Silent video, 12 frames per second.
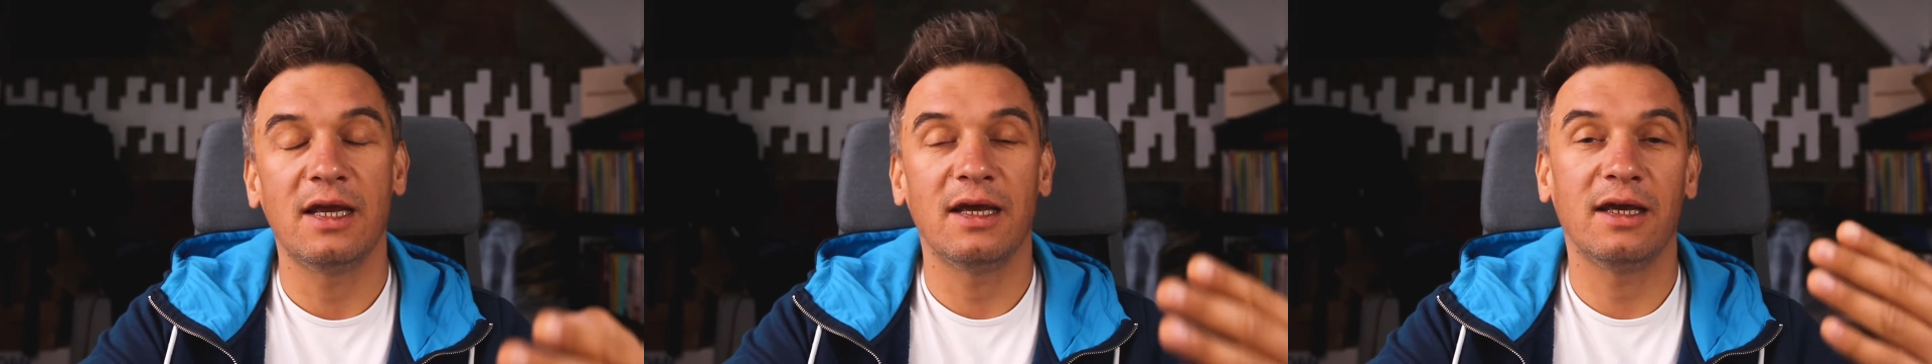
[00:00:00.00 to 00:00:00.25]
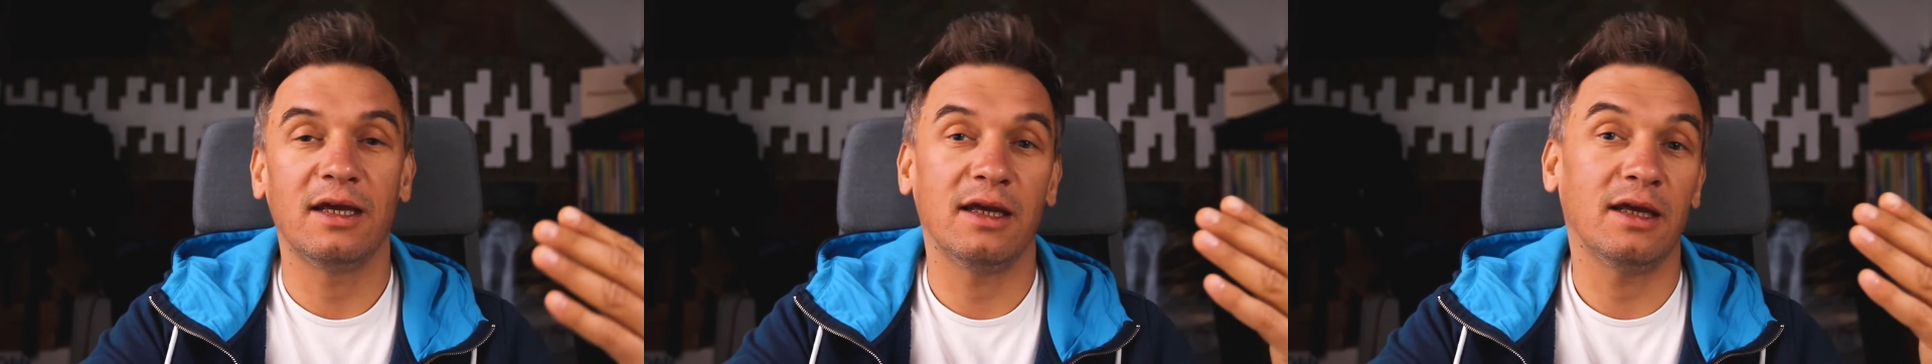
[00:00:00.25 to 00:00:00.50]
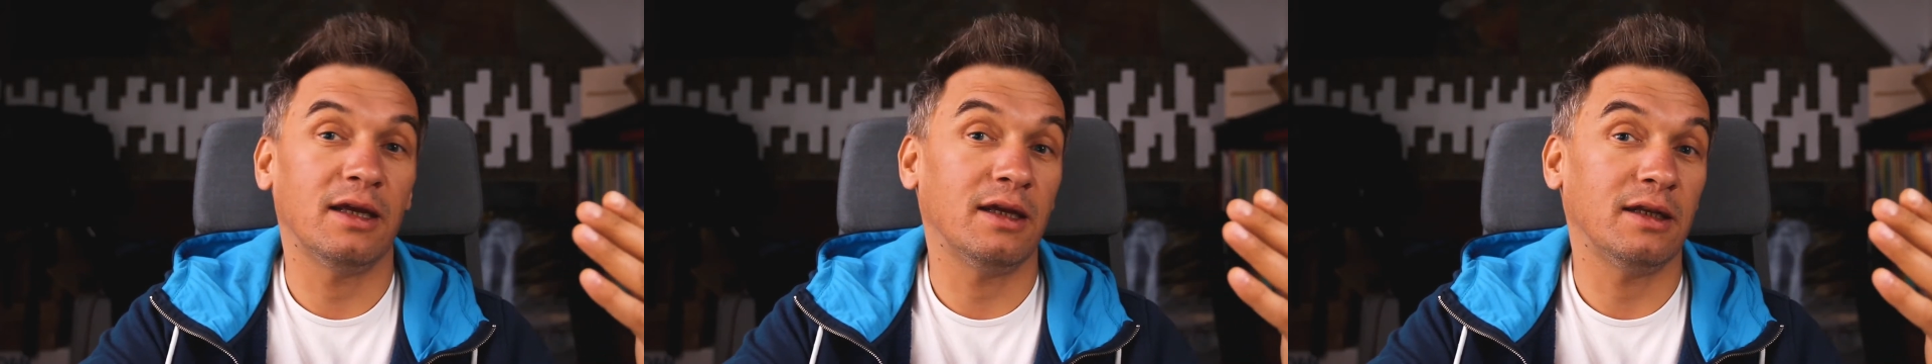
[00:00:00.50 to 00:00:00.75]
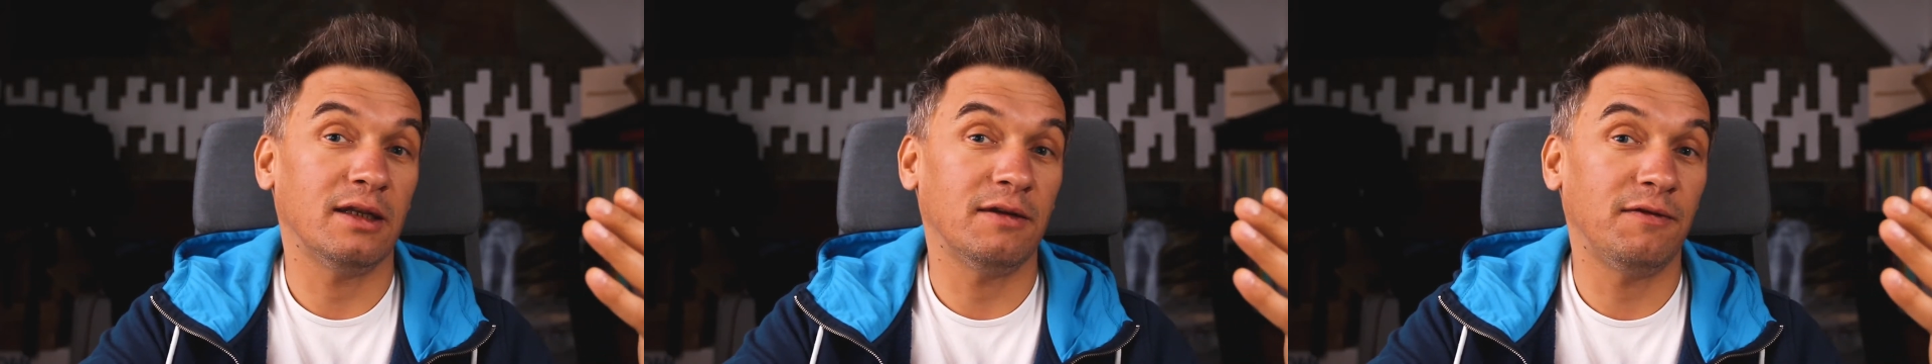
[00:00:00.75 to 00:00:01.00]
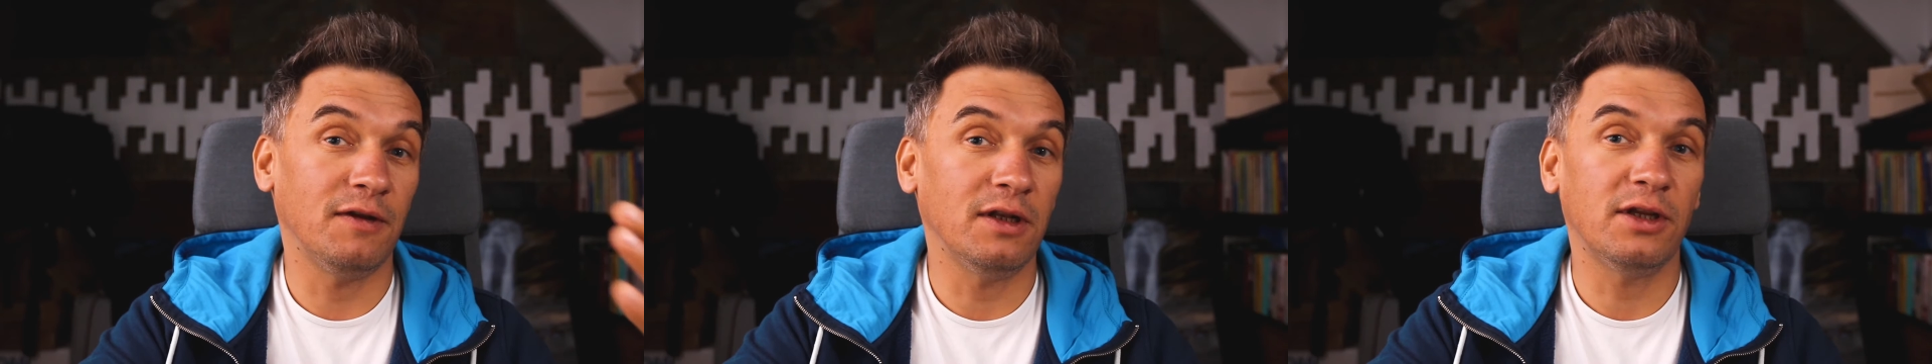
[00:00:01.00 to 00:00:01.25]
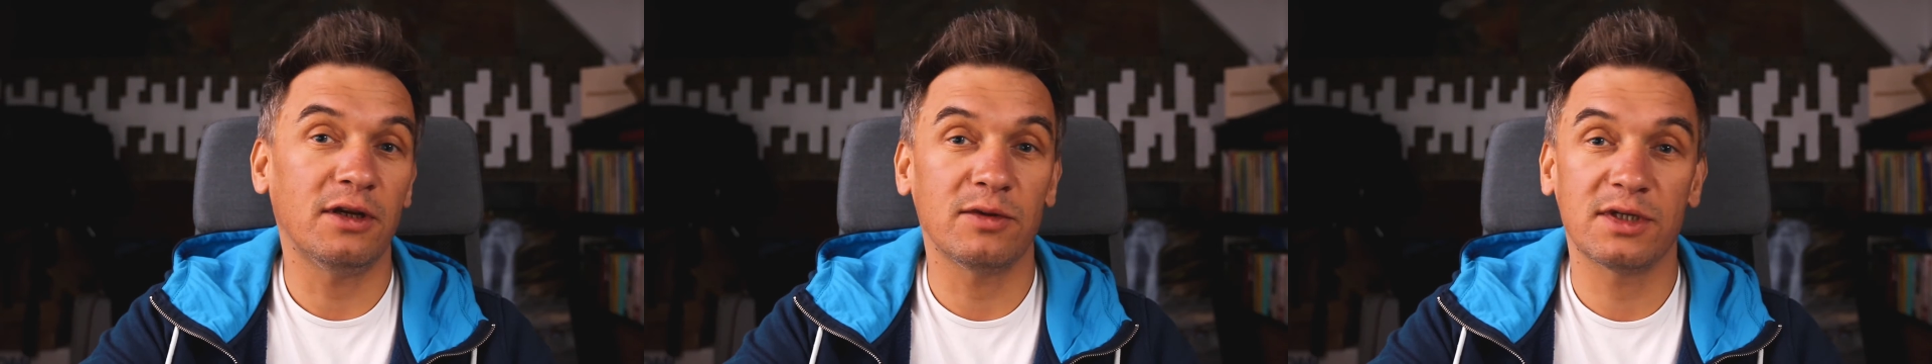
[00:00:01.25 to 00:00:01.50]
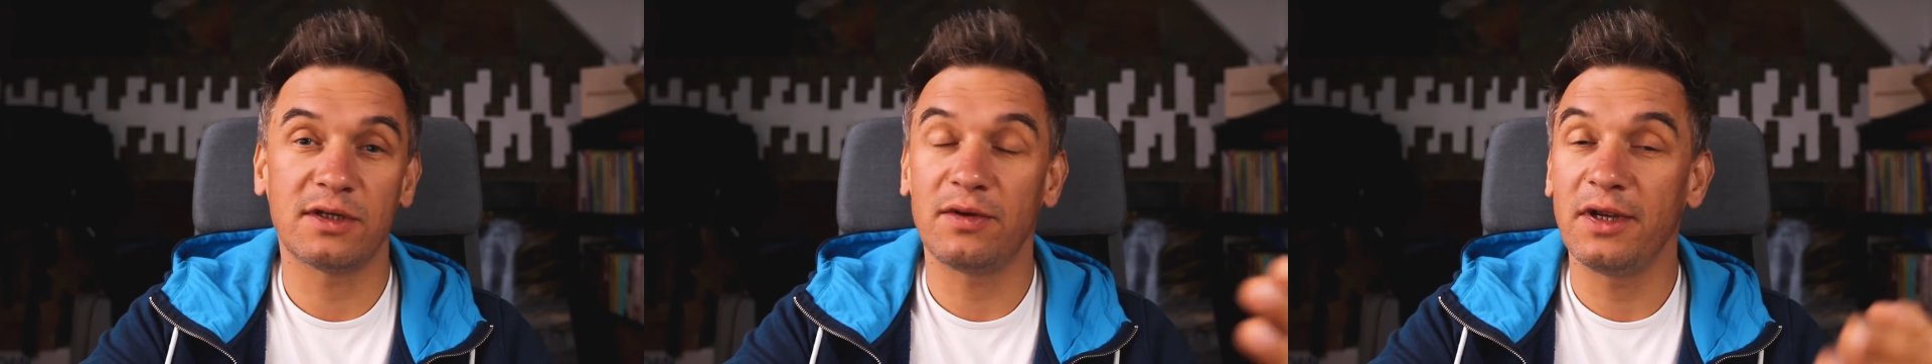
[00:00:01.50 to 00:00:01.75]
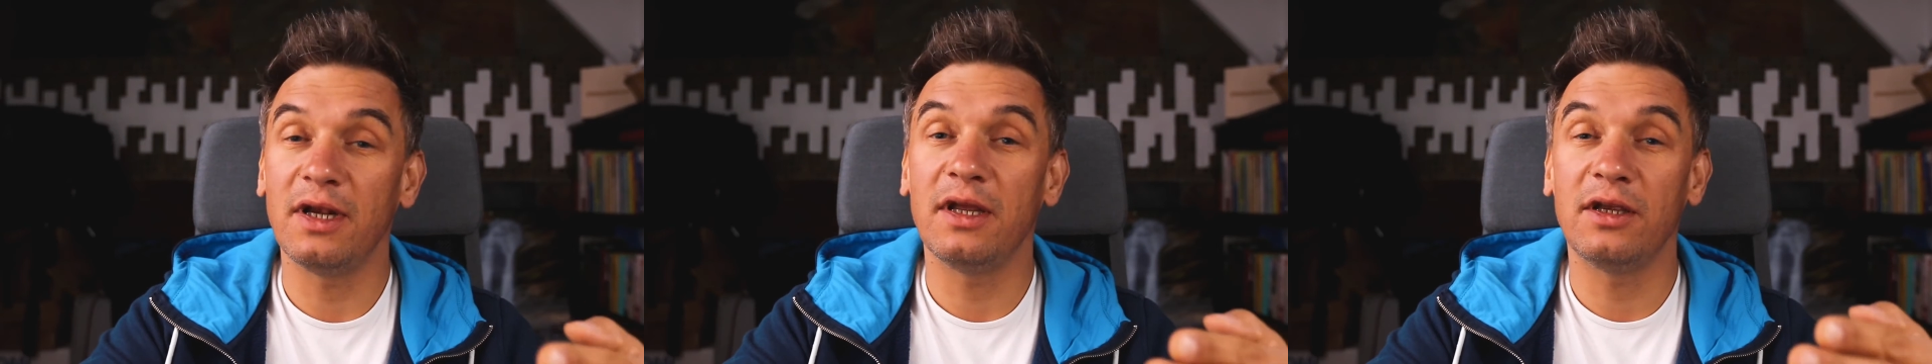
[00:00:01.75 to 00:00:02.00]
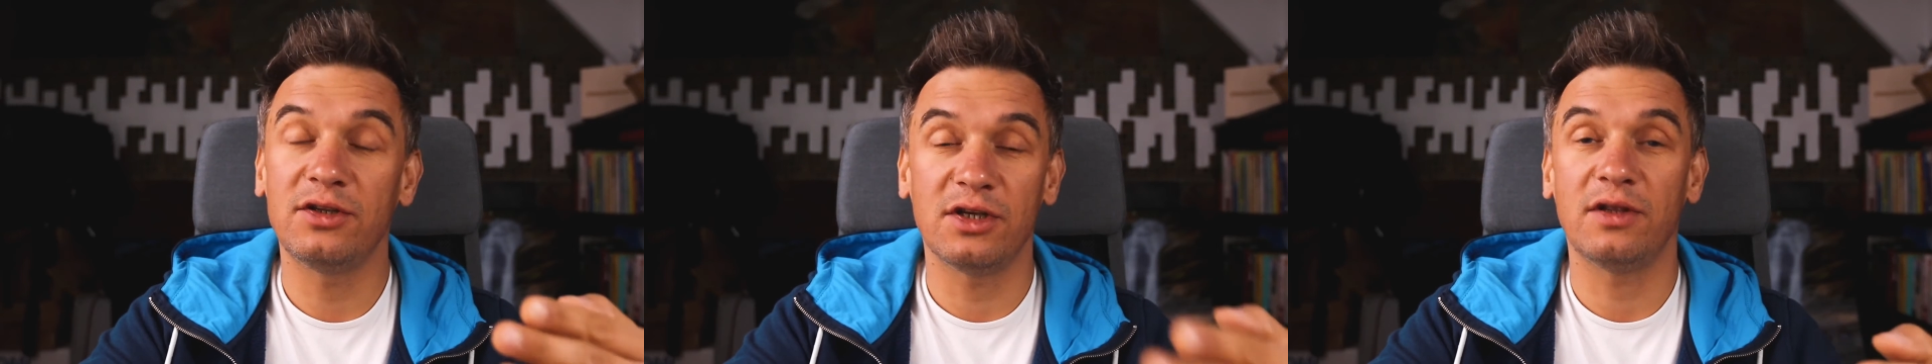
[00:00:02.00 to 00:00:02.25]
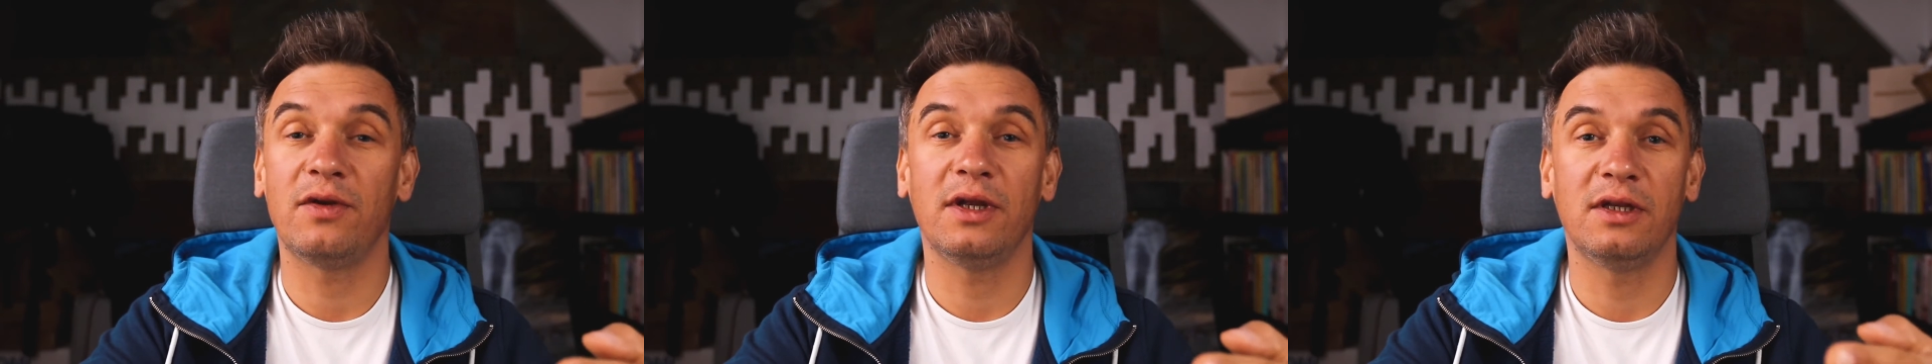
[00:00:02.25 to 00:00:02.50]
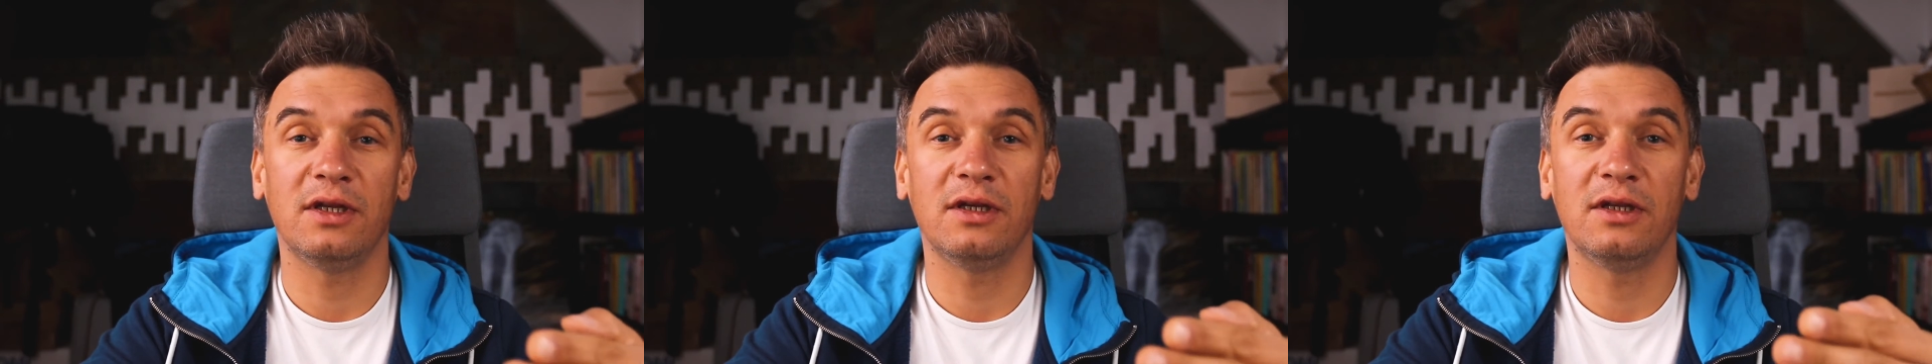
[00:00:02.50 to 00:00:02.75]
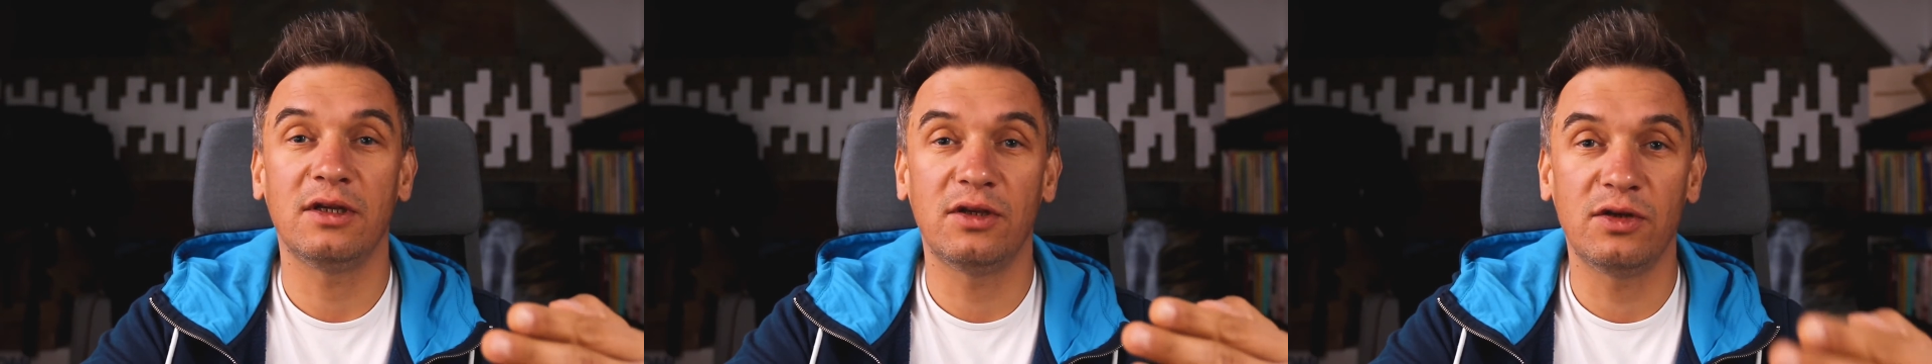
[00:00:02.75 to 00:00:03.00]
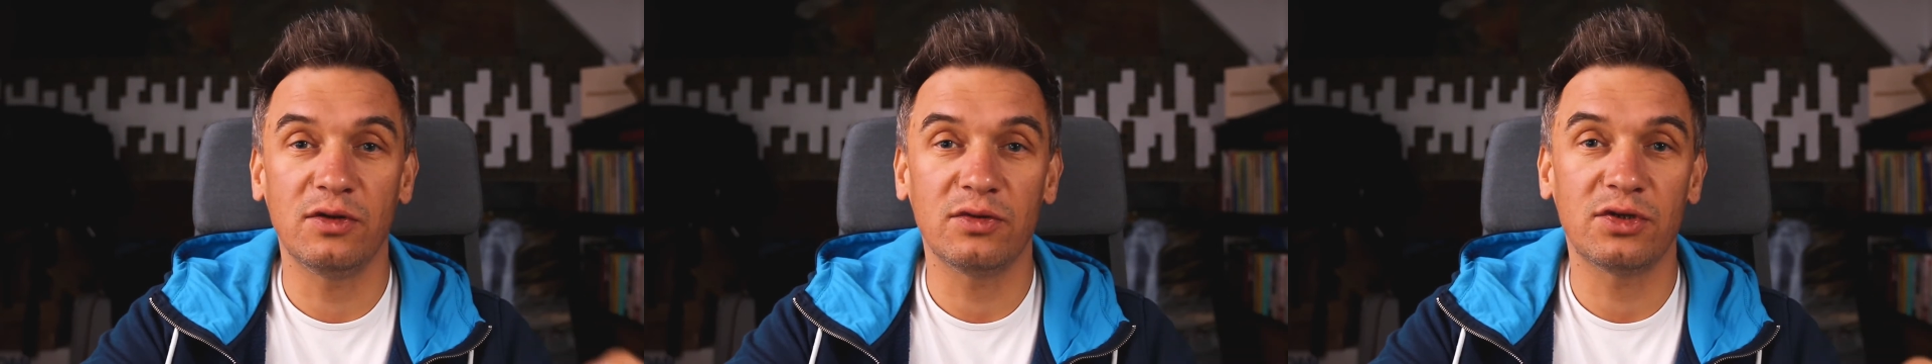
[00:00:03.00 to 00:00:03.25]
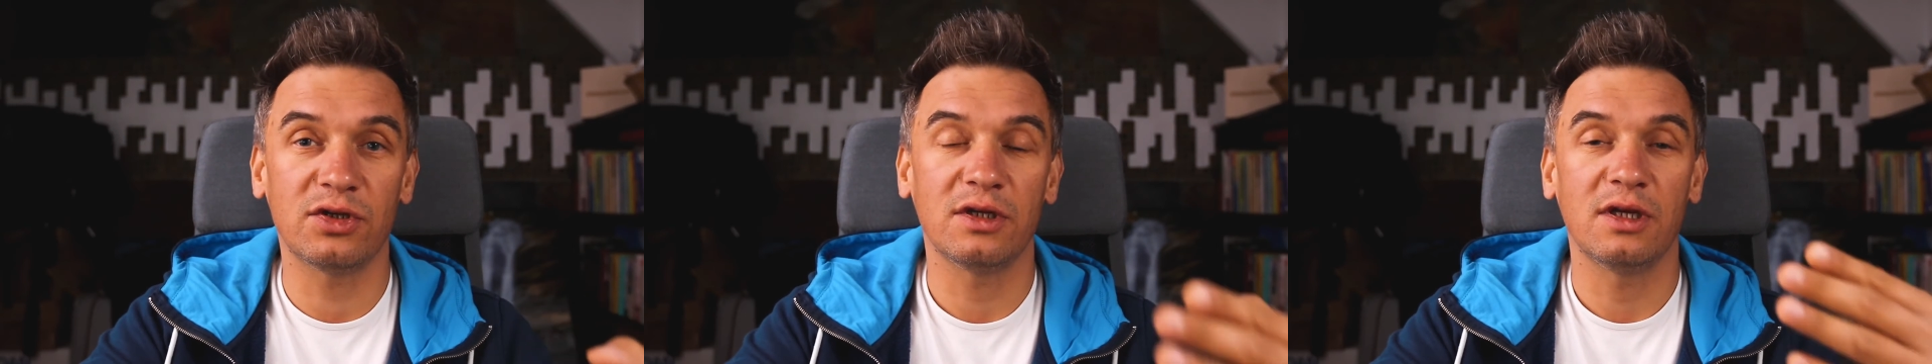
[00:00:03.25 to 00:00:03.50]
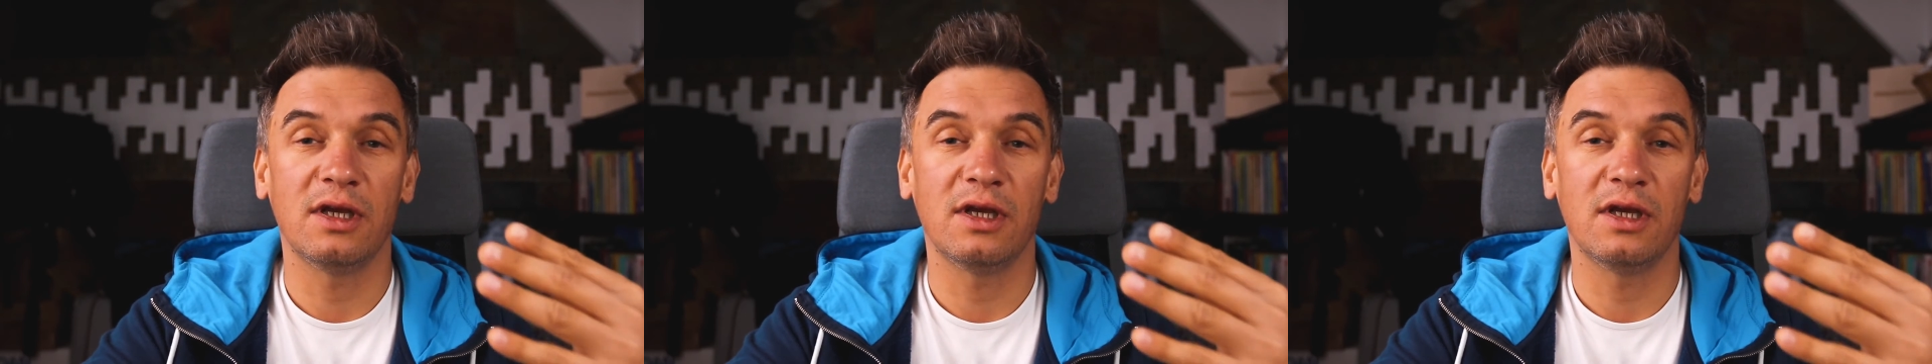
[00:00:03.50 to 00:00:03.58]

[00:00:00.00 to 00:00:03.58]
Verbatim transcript: the filter was really generating the